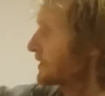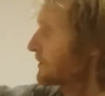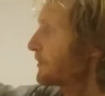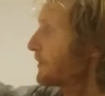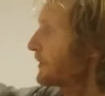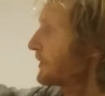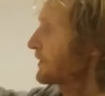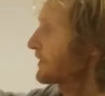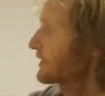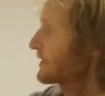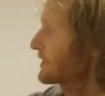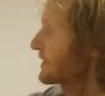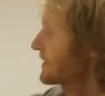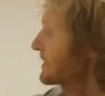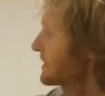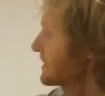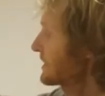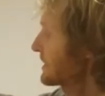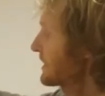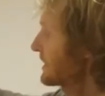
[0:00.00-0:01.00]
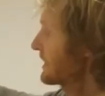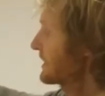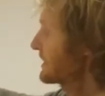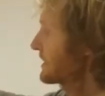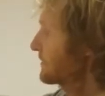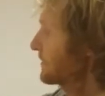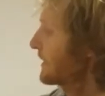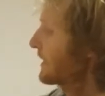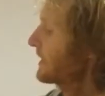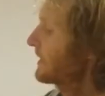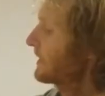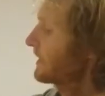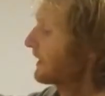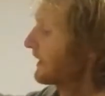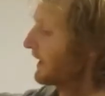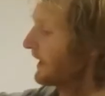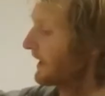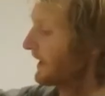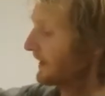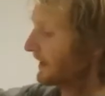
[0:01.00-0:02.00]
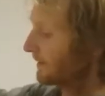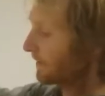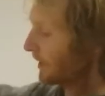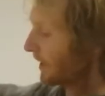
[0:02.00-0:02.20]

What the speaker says: two boards, the Spark and the